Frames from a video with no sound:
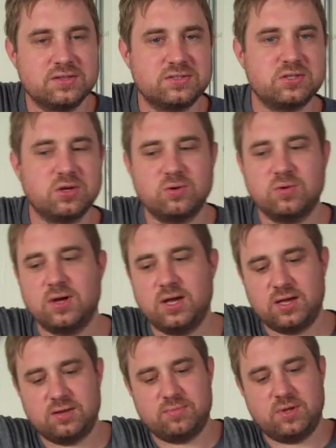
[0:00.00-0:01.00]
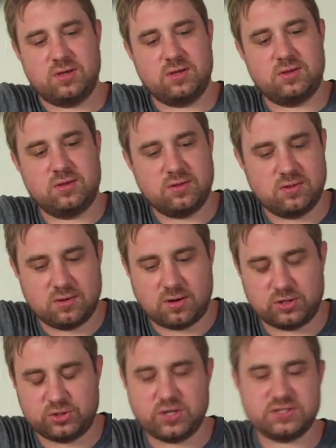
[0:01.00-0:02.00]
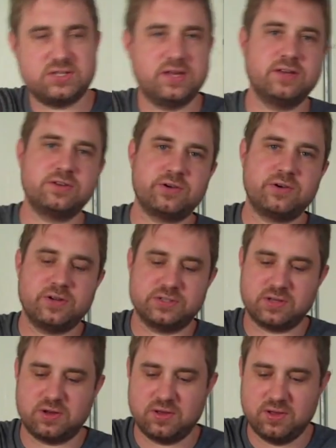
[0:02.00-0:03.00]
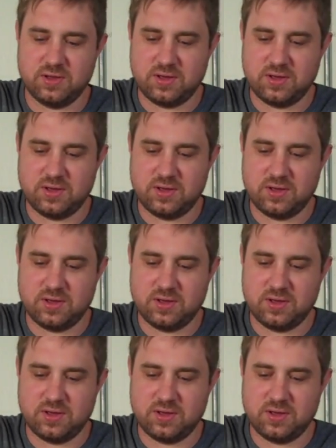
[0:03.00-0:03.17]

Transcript: So our trusty intern is going to